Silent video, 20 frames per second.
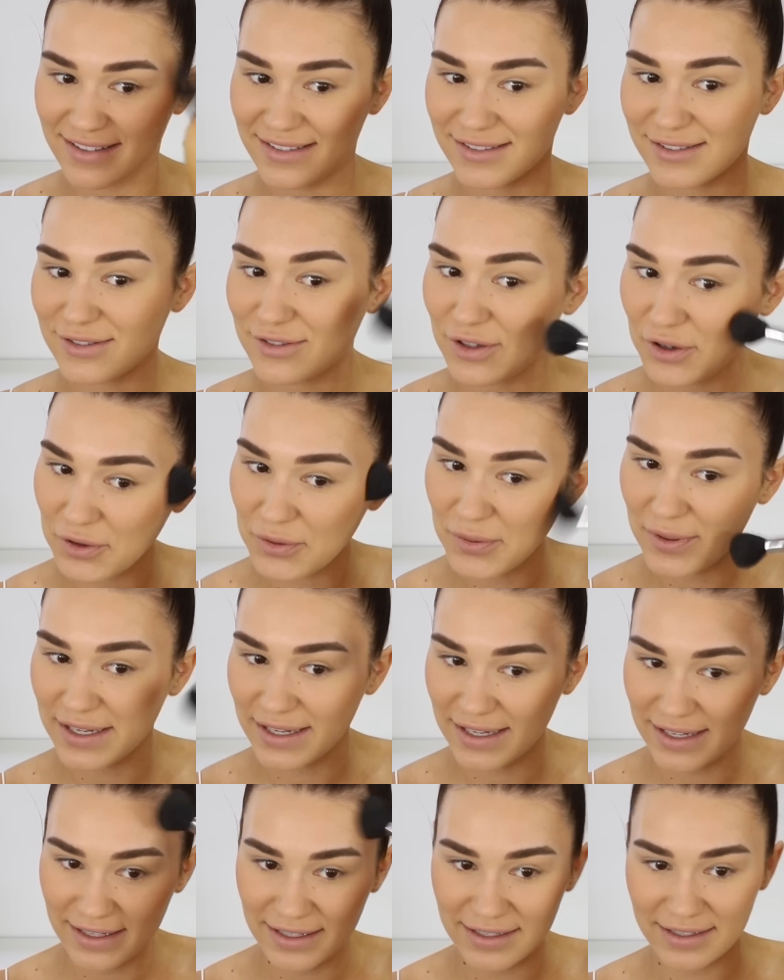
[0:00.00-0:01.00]
It's so
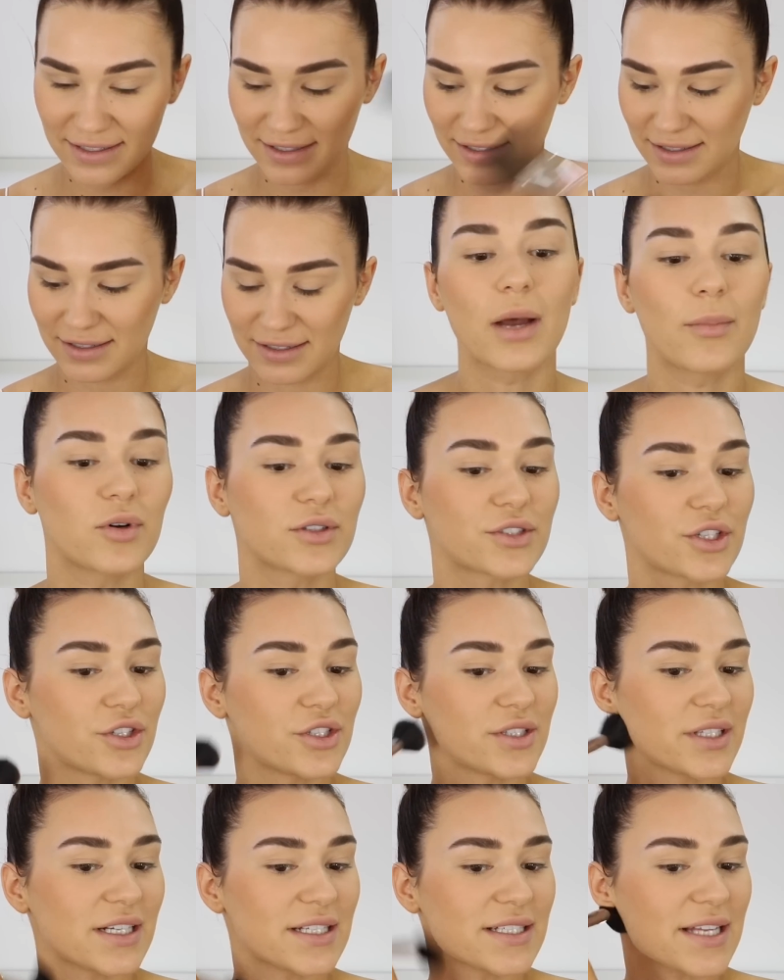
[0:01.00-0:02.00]
weird. I'm also
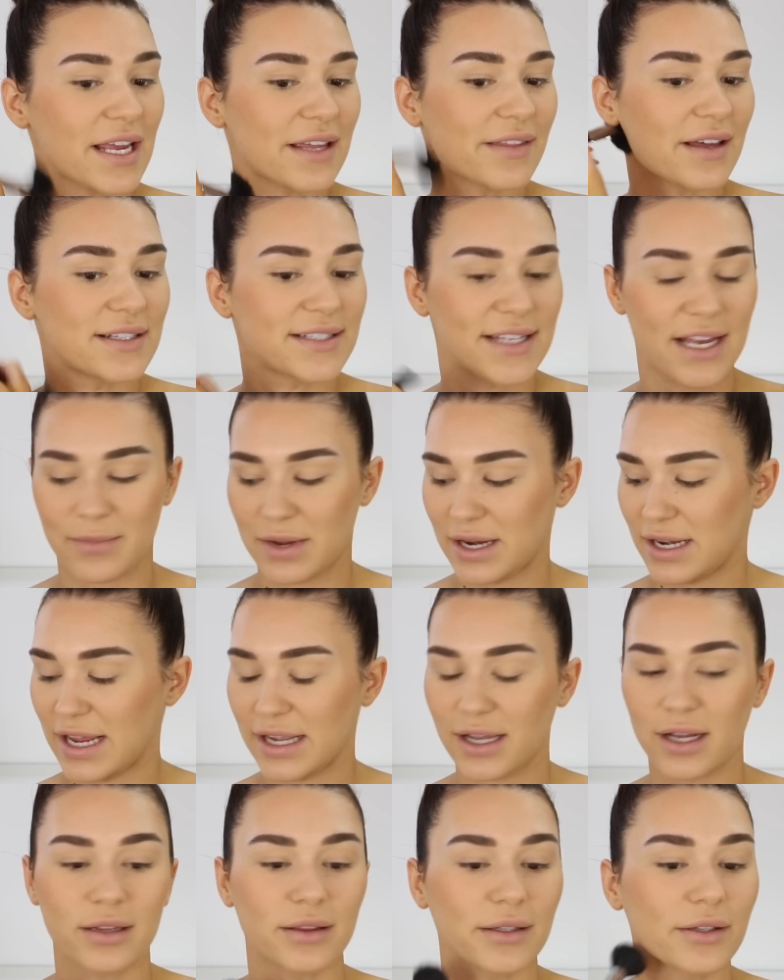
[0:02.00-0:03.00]
just gonna take that down my
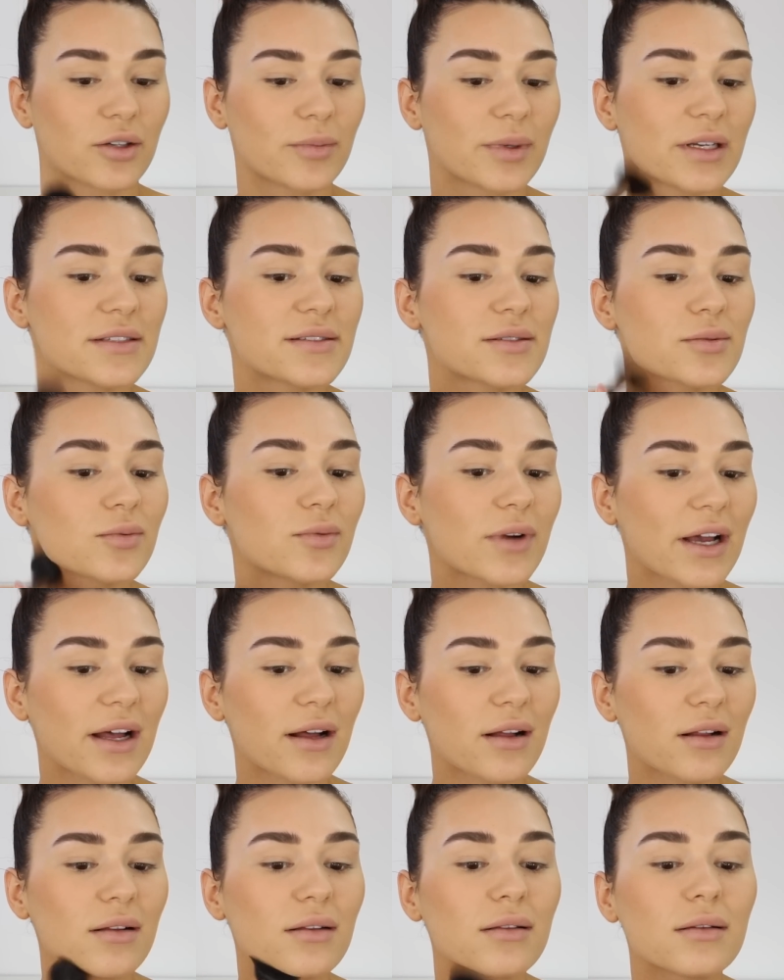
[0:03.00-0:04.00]
neck a little bit as
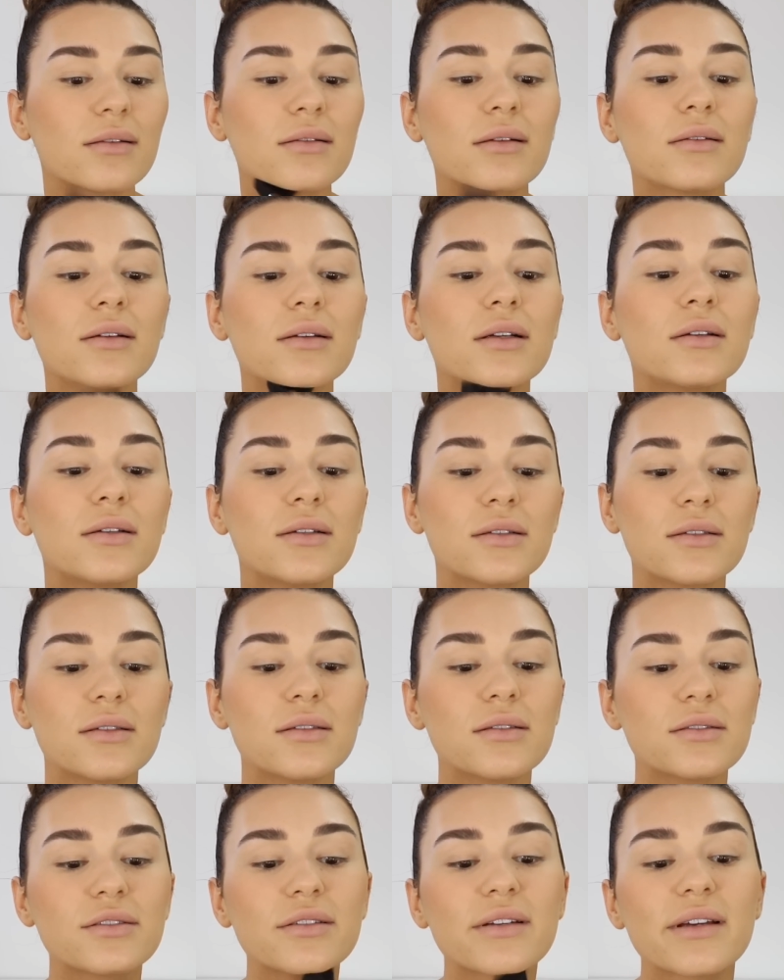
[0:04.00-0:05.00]
well,
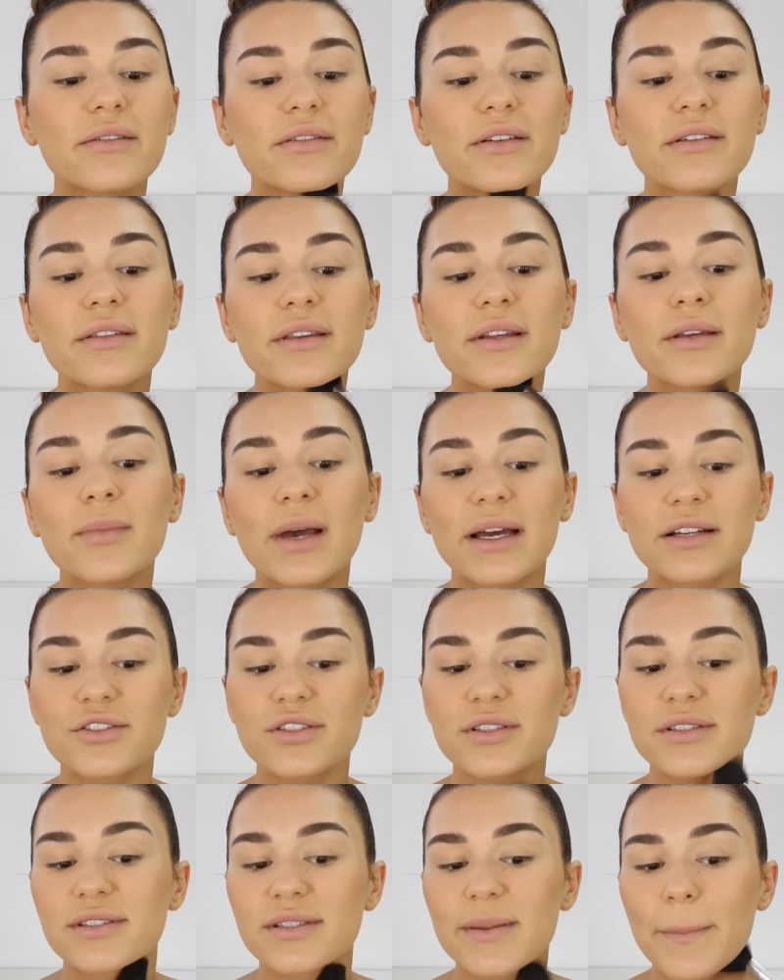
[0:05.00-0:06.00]
so everything
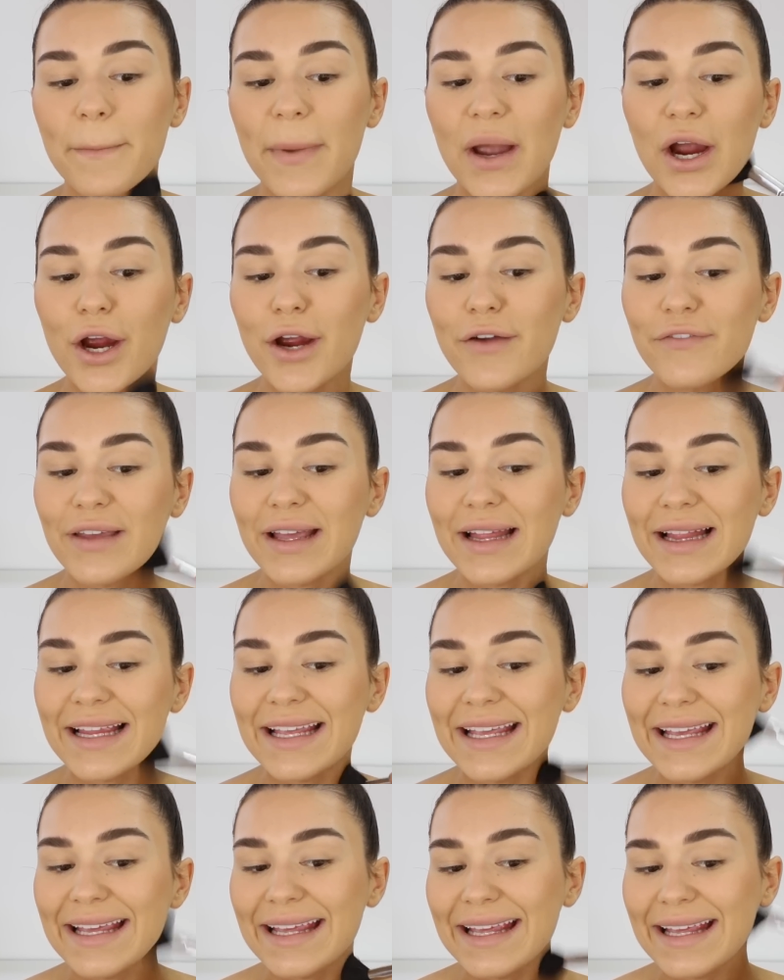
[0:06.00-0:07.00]
matches
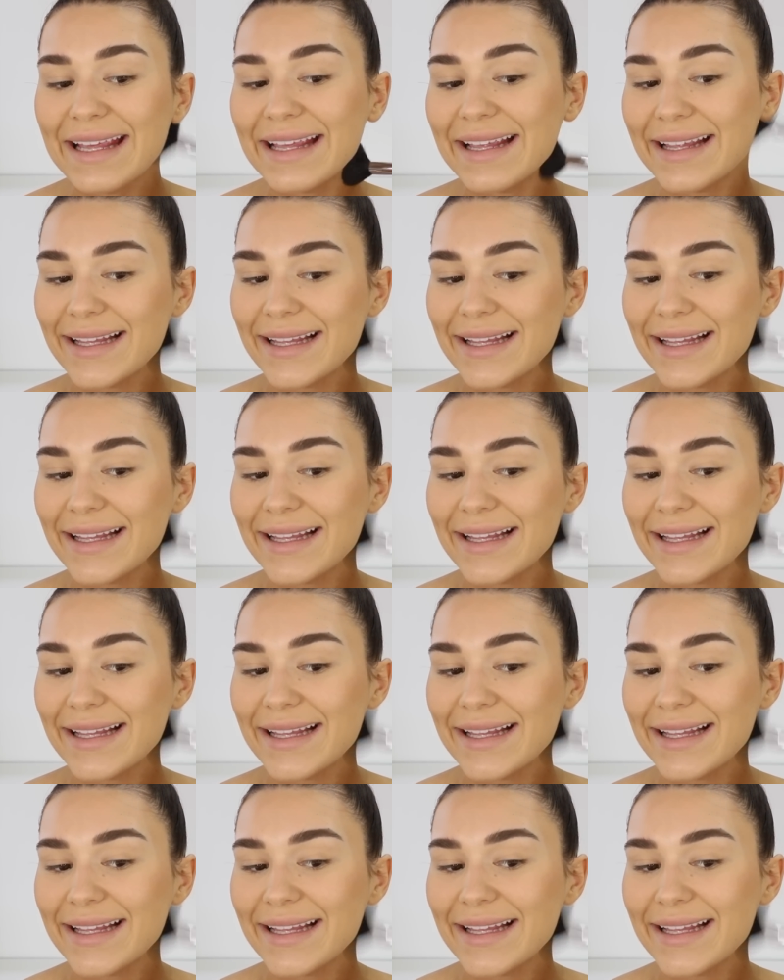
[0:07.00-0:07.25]
perfectly.